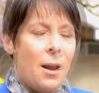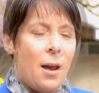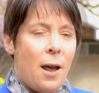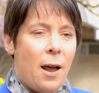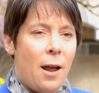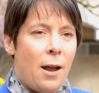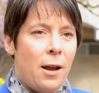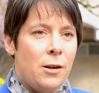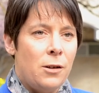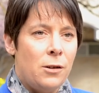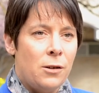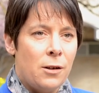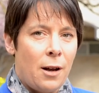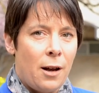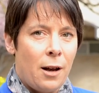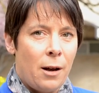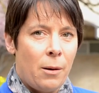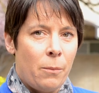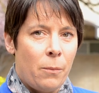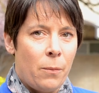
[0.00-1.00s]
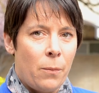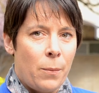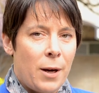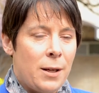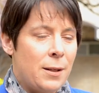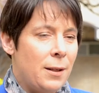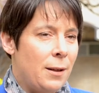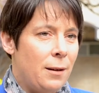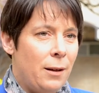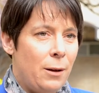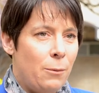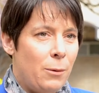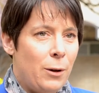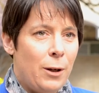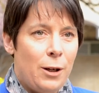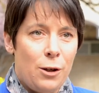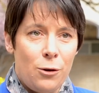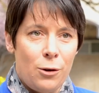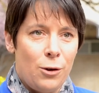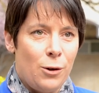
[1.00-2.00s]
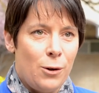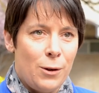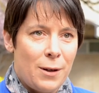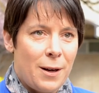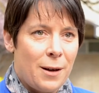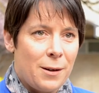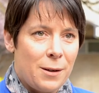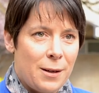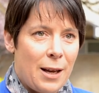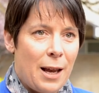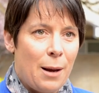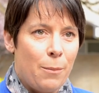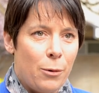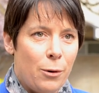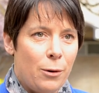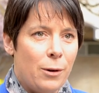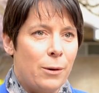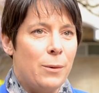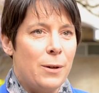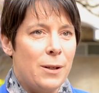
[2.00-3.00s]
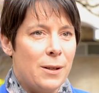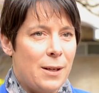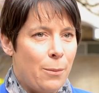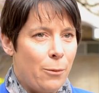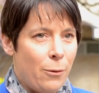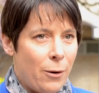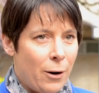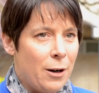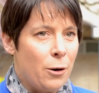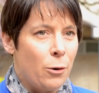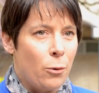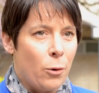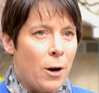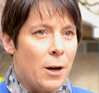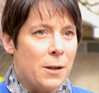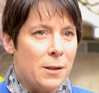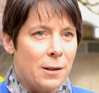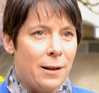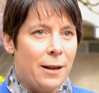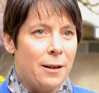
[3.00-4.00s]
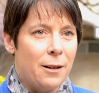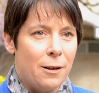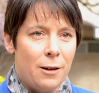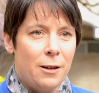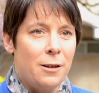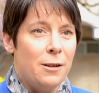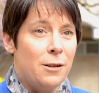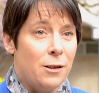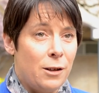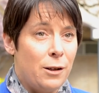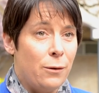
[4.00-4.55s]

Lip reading: and basically we introduce our sample and we separate or isolate them into